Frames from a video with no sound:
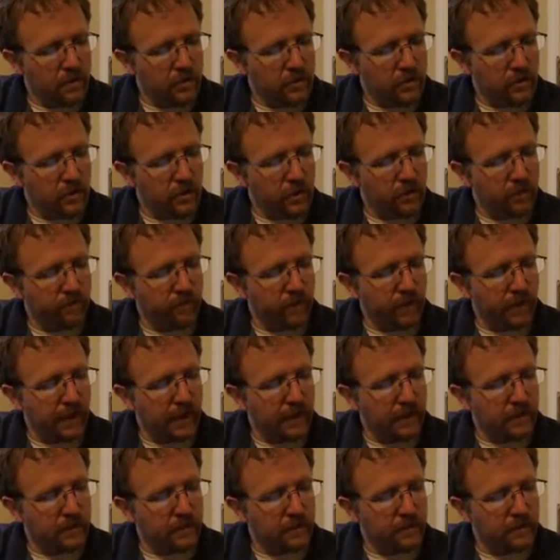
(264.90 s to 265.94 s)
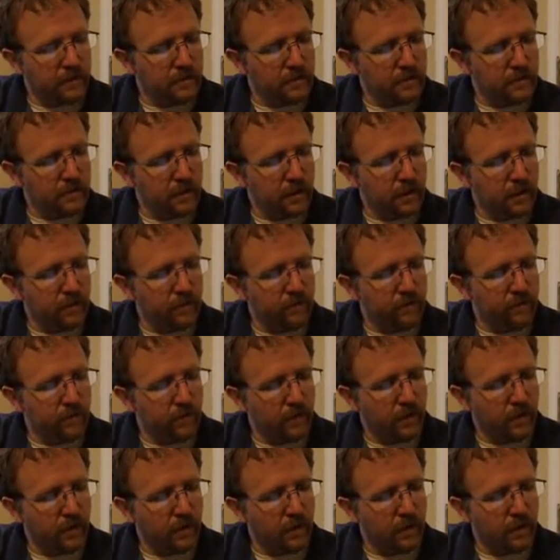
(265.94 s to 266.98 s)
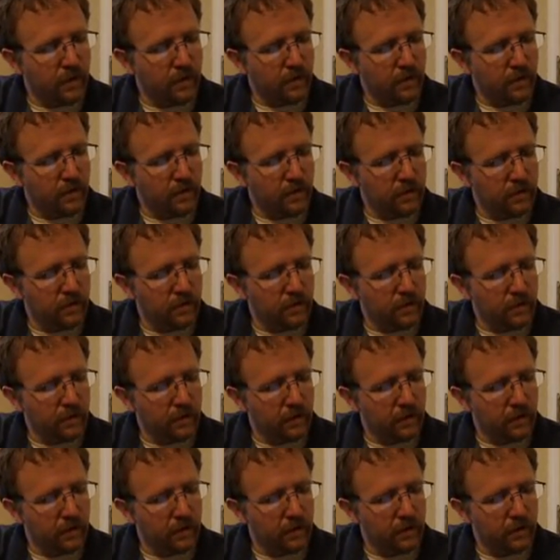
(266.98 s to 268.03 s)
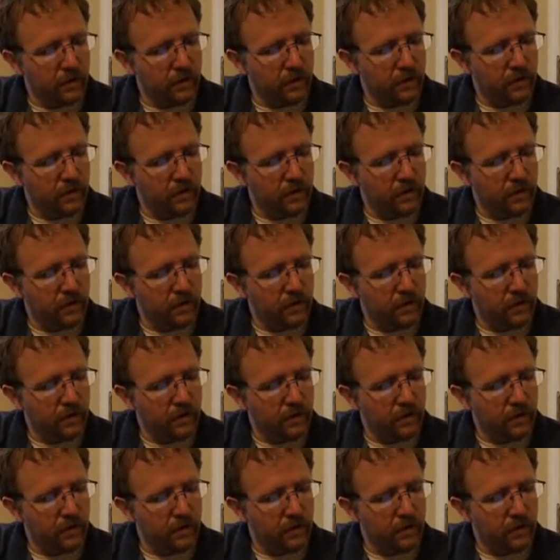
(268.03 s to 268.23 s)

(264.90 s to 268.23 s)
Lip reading: G flat, 2nd fret on the low E,